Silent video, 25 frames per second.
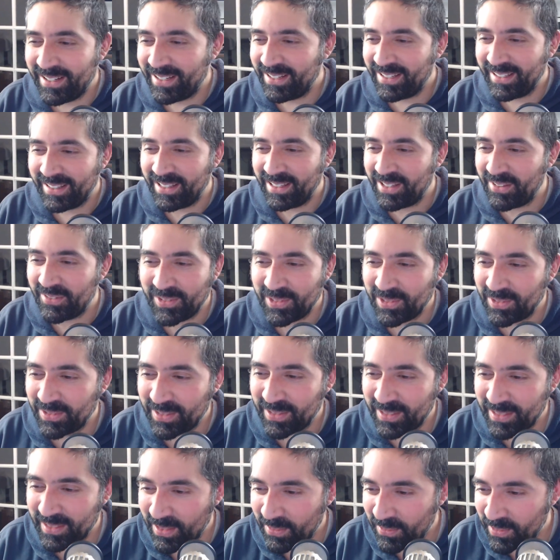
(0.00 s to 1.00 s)
Love sausage
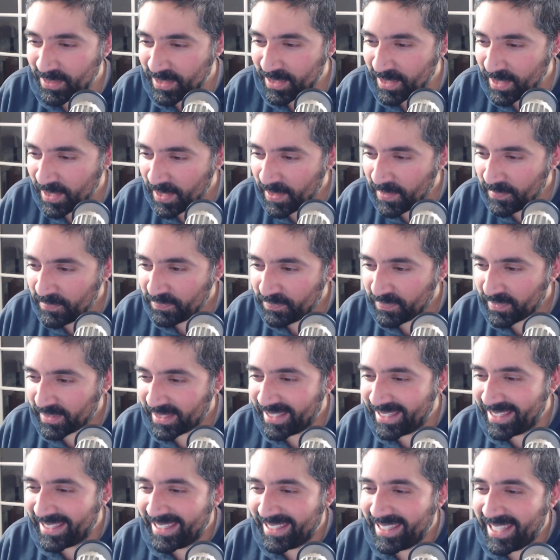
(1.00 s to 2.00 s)
sandwich.
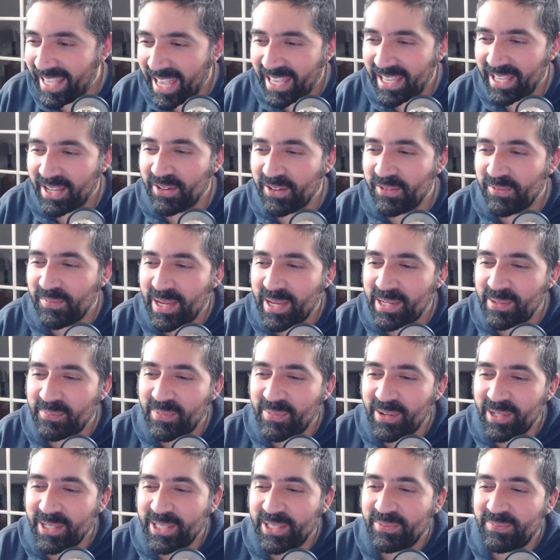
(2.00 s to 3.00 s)
Yay, I've made a
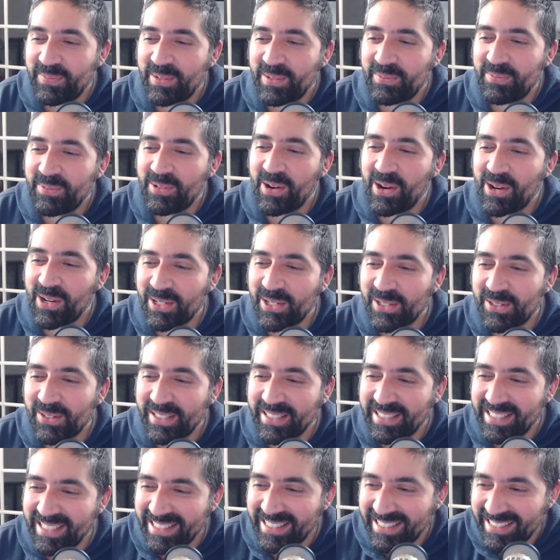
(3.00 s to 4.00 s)
bunch of people hungry,
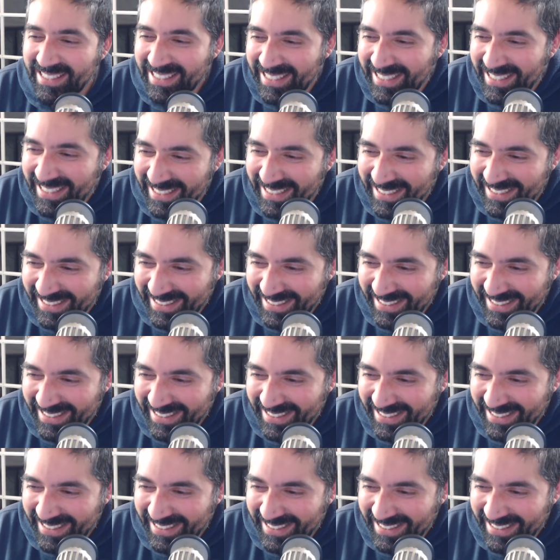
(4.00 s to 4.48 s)
says Nick.